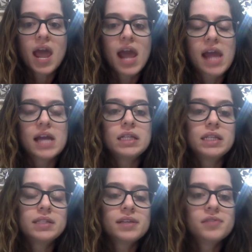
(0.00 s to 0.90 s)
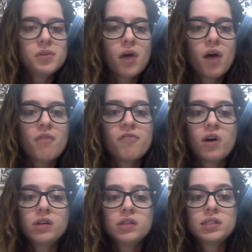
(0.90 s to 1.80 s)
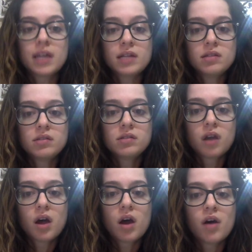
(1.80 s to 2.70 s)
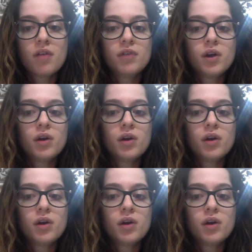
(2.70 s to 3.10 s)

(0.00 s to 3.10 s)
and this gives you a false sense of